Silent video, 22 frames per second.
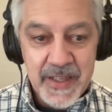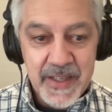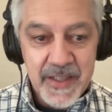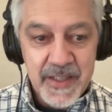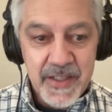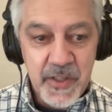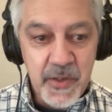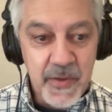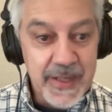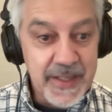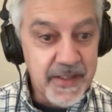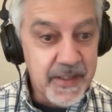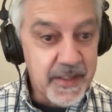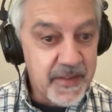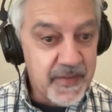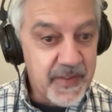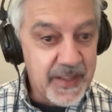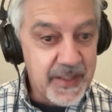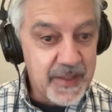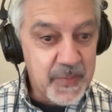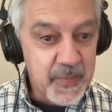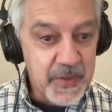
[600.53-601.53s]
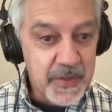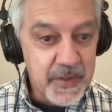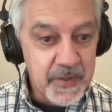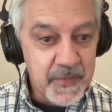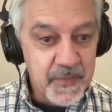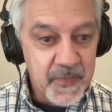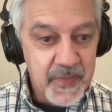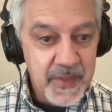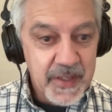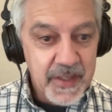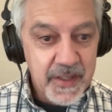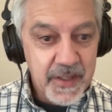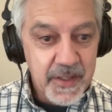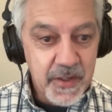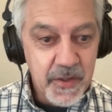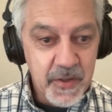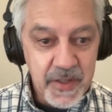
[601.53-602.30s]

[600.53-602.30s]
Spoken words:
So as a developer, you